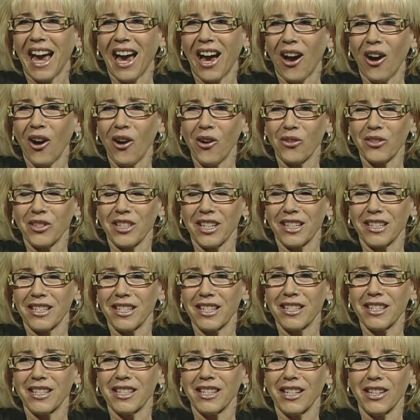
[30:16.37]
out and
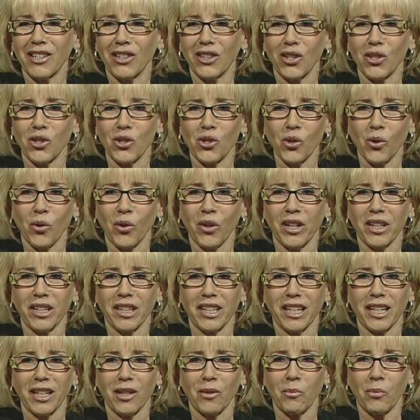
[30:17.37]
to see the joy
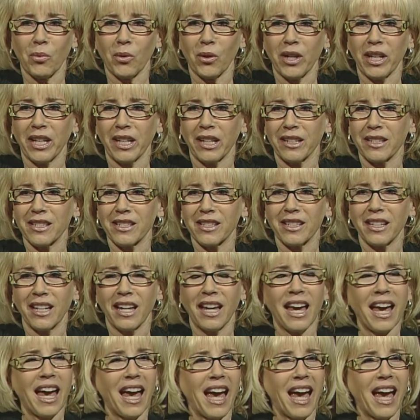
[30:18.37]
that it brings